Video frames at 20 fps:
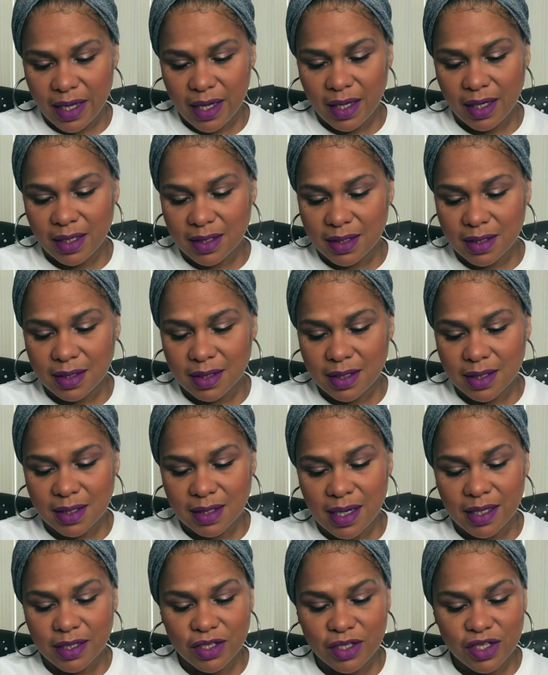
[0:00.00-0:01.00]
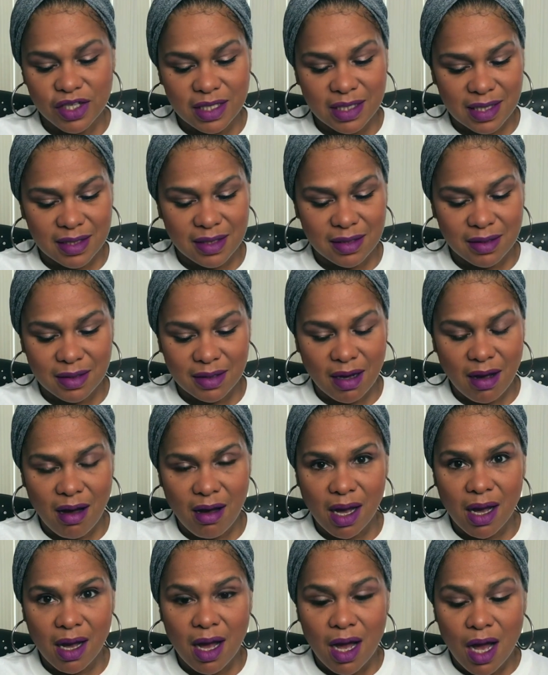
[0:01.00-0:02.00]
It is the designer
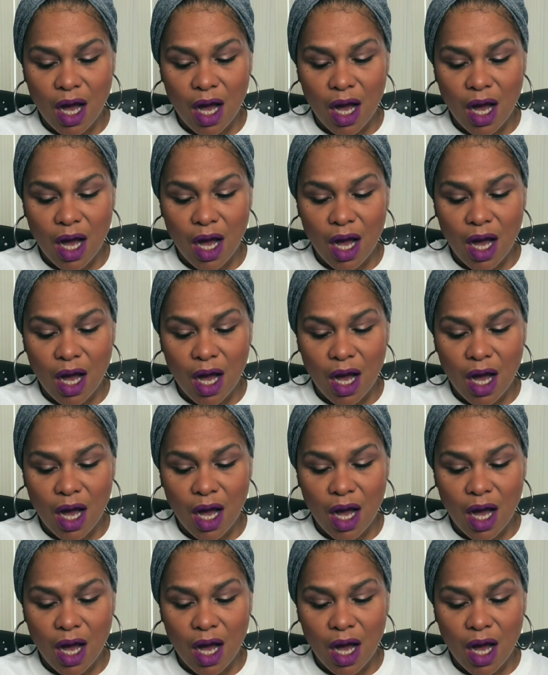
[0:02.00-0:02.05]
deadstock